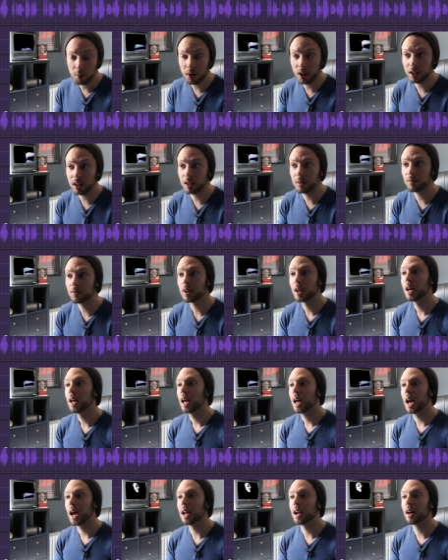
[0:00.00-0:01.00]
plugin.
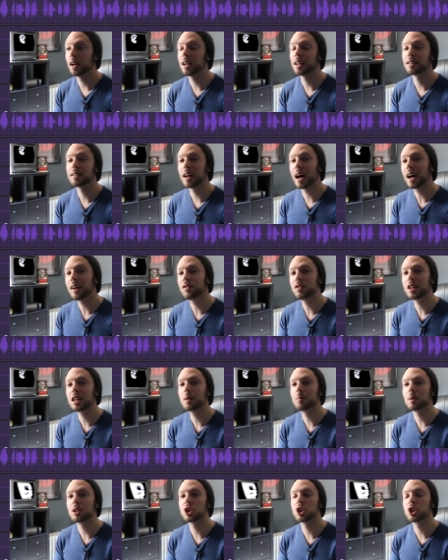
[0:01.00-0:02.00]
And I'm gonna dive
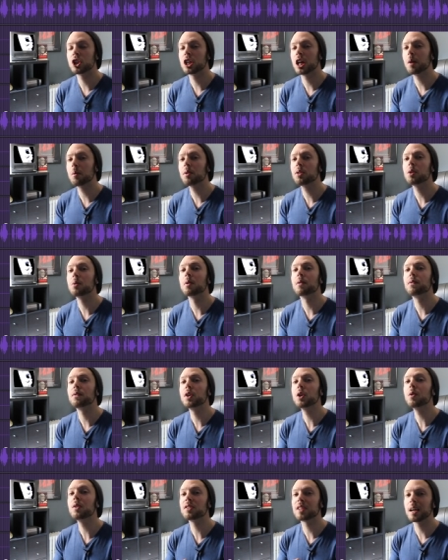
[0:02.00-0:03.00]
deep and just share with you a
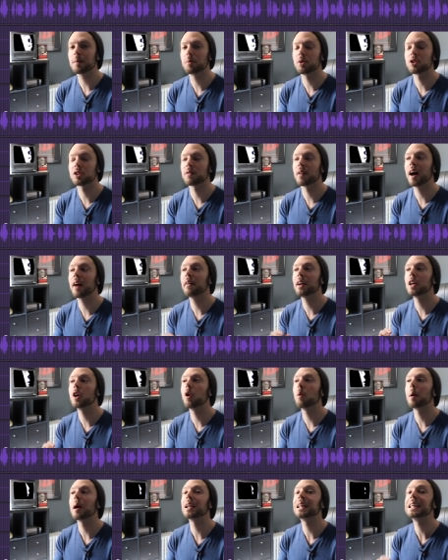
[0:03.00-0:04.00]
few examples of how I go
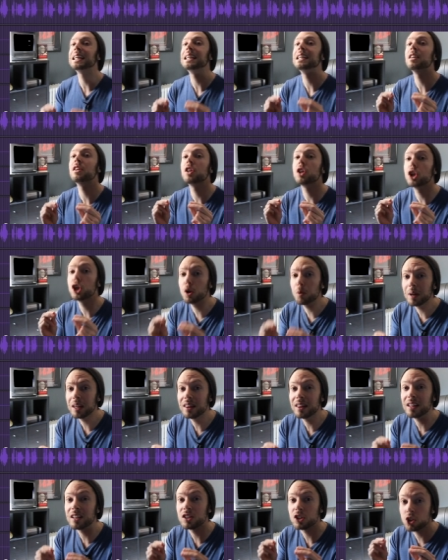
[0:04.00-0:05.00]
about EQing
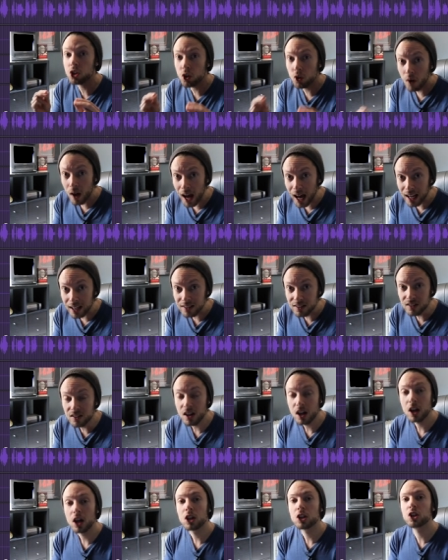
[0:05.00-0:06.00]
these tracks
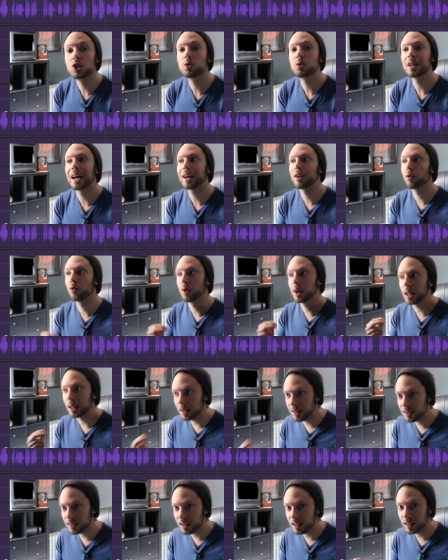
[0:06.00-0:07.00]
to sound
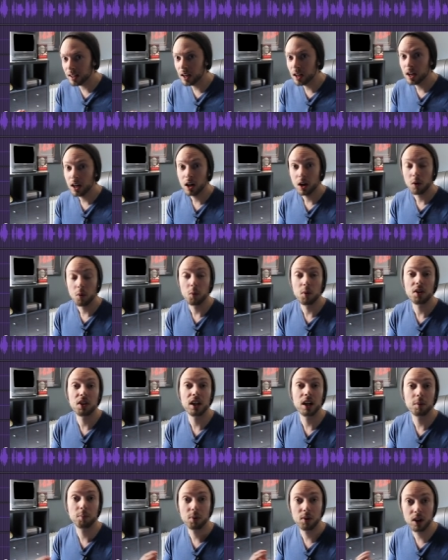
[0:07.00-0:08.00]
realistic
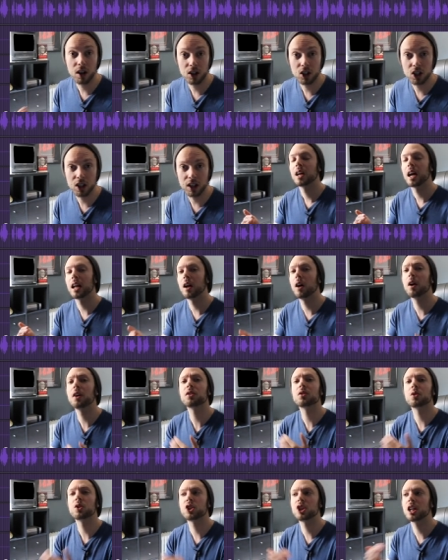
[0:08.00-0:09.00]
within a production. And I'll
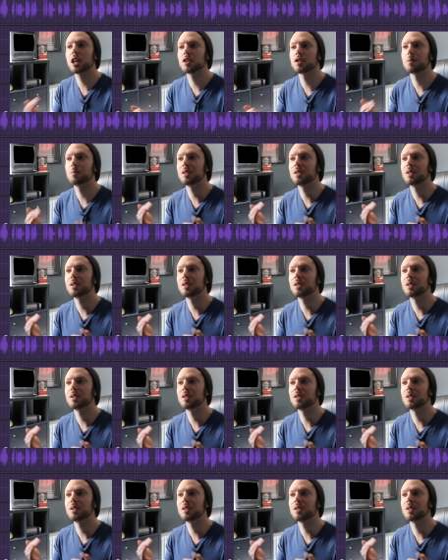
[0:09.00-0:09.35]
also share some